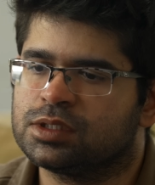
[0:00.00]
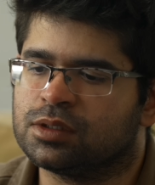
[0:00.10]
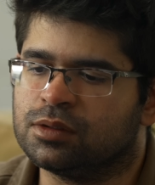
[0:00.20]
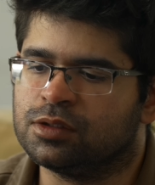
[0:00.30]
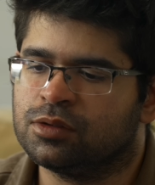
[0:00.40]

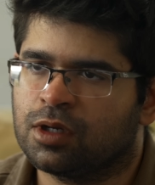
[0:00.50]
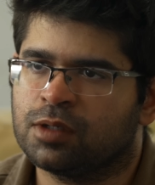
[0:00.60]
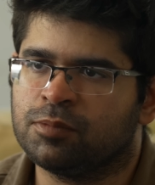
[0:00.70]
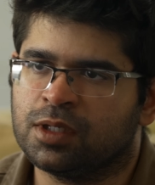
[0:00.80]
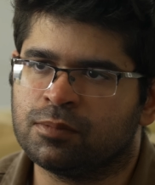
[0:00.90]
So you
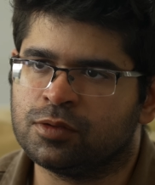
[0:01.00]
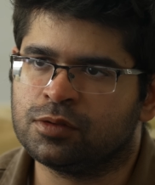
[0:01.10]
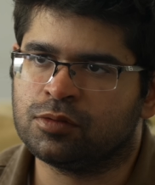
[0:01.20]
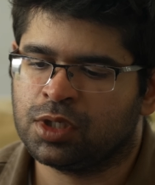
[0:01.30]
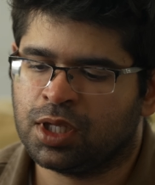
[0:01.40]
gotta be able
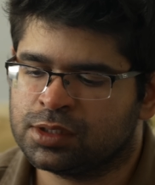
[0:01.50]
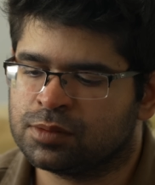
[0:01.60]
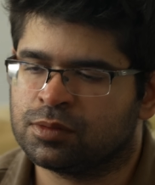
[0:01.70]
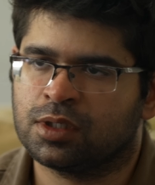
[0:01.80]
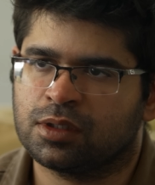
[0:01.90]
to take
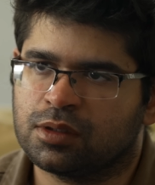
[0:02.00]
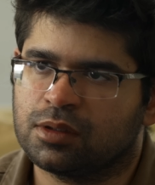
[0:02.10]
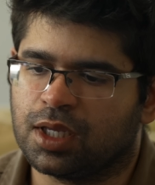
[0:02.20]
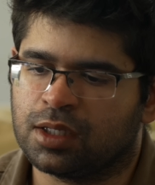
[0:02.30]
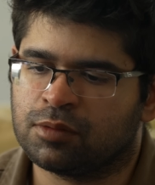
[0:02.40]
something
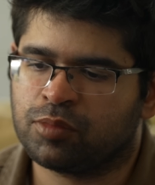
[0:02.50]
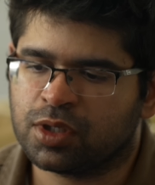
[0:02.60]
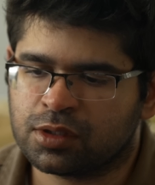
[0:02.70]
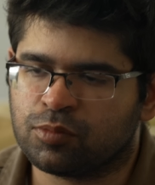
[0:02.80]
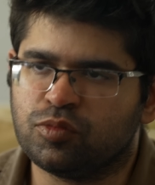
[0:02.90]
and
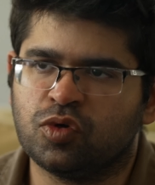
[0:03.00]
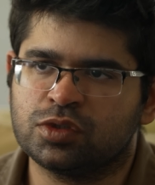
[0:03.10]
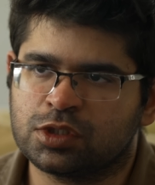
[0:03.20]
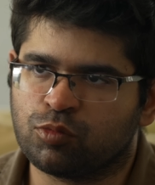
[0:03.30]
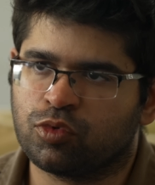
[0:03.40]
pick the
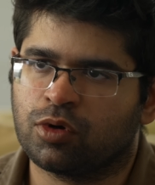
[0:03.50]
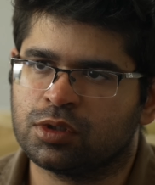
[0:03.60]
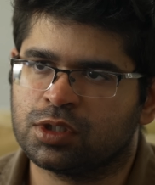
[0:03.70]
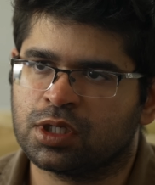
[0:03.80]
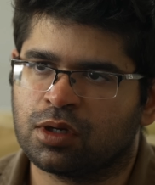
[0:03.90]
most
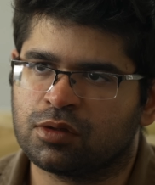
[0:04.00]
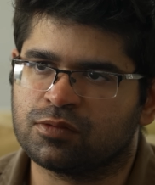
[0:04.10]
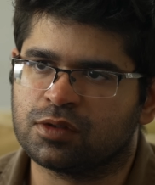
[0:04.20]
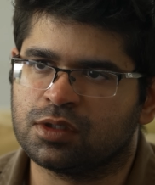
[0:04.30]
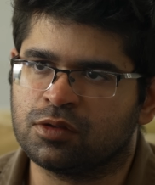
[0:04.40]
important thing out
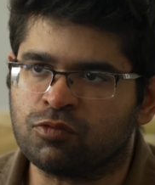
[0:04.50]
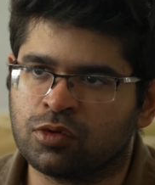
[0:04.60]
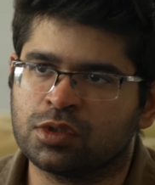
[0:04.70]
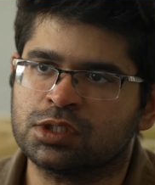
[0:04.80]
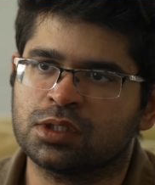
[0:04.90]
of it and
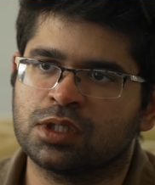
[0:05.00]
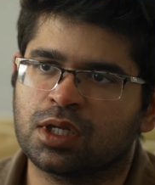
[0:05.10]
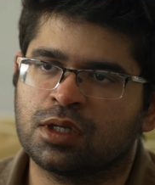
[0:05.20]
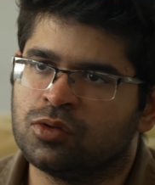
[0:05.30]
focus on that.